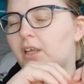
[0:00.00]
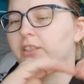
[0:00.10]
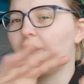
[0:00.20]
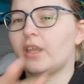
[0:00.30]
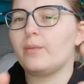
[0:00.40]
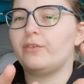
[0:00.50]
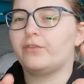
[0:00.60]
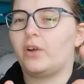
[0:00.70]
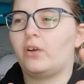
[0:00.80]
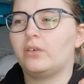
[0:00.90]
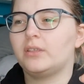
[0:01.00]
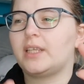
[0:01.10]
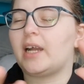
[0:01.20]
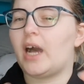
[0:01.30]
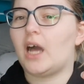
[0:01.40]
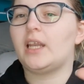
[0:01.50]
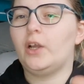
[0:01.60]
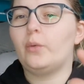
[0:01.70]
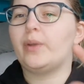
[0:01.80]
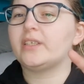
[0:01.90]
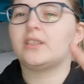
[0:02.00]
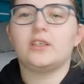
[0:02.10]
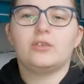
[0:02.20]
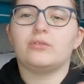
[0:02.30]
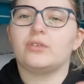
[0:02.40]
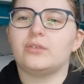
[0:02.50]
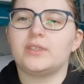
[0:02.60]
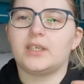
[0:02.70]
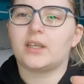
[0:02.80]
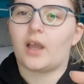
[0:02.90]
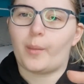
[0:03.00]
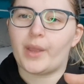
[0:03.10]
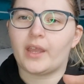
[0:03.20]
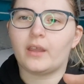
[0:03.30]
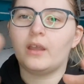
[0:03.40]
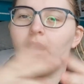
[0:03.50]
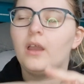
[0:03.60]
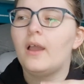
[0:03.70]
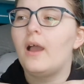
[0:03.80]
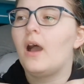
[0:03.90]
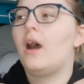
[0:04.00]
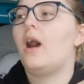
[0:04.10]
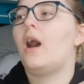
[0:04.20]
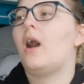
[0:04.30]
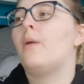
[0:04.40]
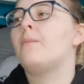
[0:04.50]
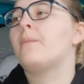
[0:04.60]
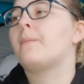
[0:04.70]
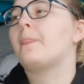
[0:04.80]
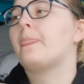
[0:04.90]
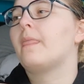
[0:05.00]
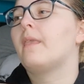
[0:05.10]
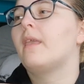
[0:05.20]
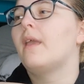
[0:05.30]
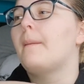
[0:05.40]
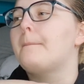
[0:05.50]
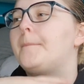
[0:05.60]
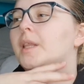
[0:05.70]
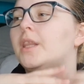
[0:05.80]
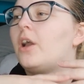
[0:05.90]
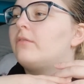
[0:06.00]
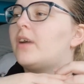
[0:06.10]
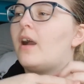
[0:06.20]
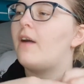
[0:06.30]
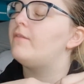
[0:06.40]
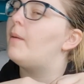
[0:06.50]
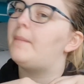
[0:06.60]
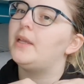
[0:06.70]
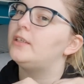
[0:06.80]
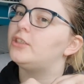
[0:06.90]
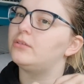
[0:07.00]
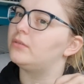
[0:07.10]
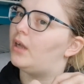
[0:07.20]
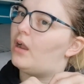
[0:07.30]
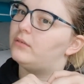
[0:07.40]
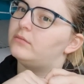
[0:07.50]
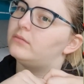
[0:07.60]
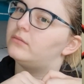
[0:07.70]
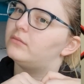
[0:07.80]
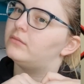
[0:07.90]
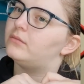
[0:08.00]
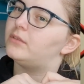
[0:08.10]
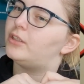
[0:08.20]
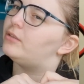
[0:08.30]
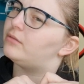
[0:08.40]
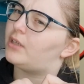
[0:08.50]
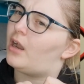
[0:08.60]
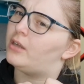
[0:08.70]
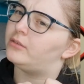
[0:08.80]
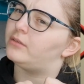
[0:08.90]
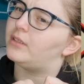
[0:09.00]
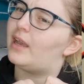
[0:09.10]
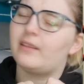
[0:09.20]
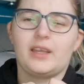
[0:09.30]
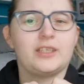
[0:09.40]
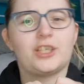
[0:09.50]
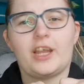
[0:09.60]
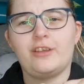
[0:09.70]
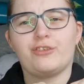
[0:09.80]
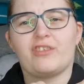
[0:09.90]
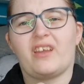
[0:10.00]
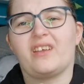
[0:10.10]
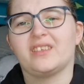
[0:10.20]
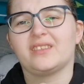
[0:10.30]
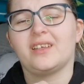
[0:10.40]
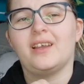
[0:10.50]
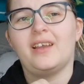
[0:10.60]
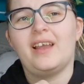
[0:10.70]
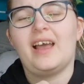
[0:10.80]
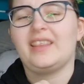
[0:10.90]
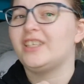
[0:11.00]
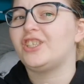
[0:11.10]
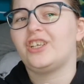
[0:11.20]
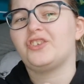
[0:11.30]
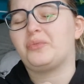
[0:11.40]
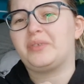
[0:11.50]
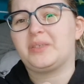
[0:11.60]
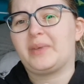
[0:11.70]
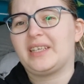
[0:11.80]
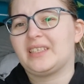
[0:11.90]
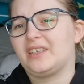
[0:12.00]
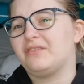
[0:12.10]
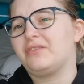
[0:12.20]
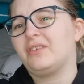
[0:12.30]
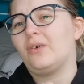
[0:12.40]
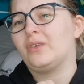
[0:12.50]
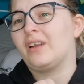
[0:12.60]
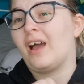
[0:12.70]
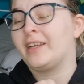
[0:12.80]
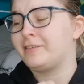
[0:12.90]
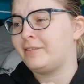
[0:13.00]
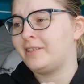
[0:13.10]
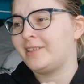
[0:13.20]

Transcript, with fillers: Like, don't get me wrong, there are little bits that you do see coming, but there are other bits you don't, and they change things and they change your perspective on life.